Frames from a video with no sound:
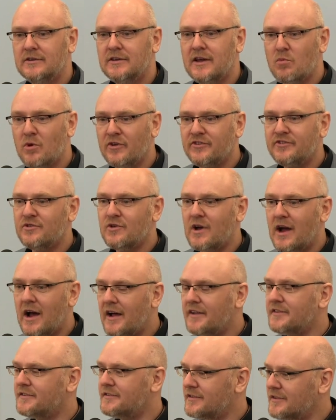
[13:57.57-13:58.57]
And once you
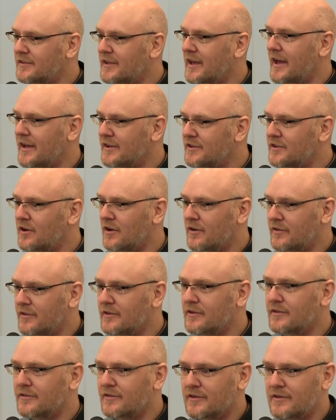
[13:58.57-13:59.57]
answer that, you know,
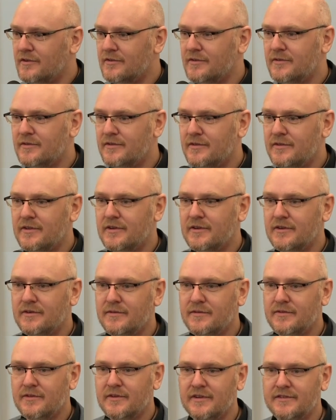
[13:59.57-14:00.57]

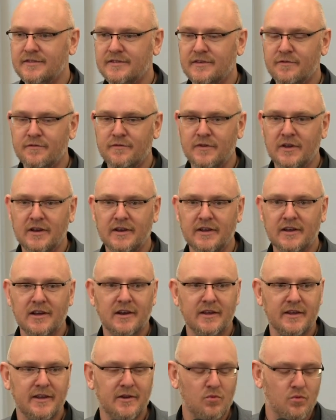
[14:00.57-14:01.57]
it's a fairly
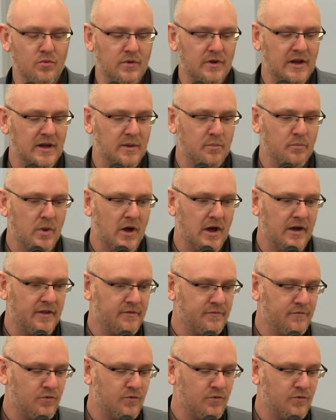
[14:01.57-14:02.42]
clear path